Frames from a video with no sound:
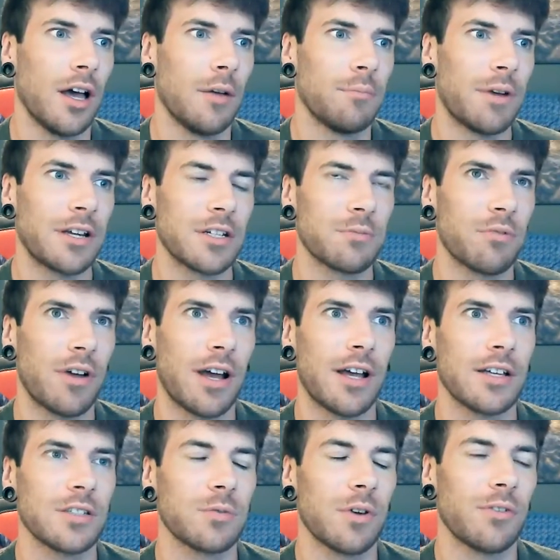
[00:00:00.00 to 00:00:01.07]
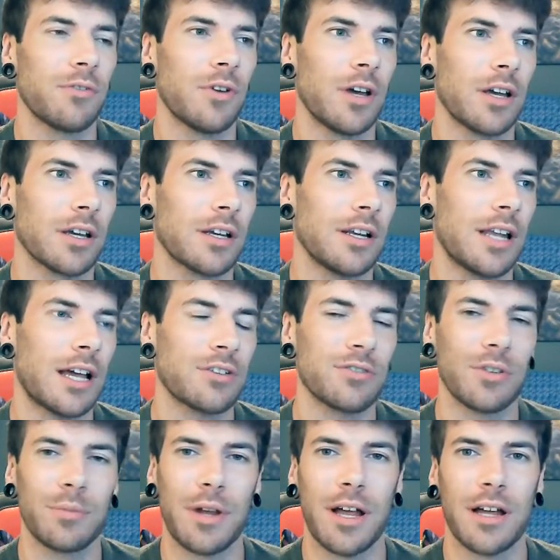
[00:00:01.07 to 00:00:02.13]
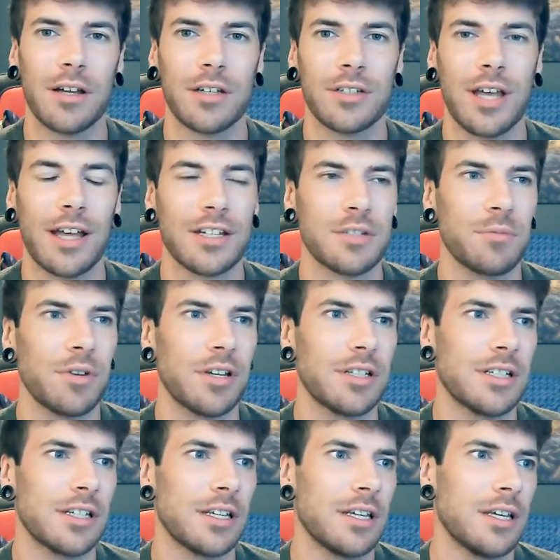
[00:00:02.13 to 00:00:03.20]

bench press with like a lateral bar attachment